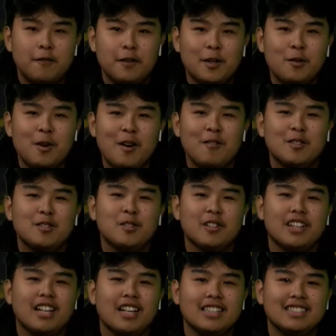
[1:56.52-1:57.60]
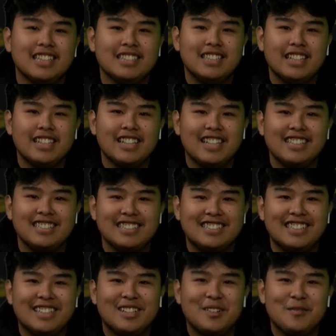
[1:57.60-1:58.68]
Fee waivers for the SAT and
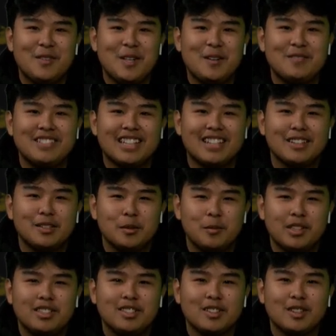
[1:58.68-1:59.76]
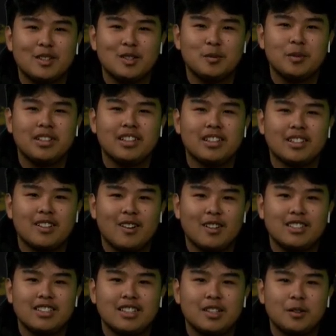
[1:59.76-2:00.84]
ACT can be obtained through Mr. Guzman in the
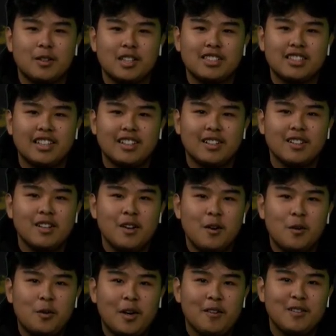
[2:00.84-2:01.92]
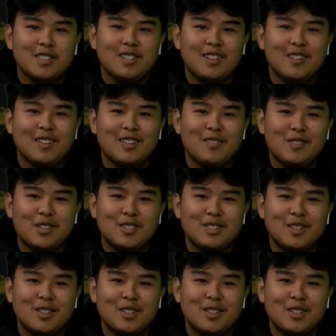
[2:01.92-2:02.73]
College and Career Center. Waivers are only for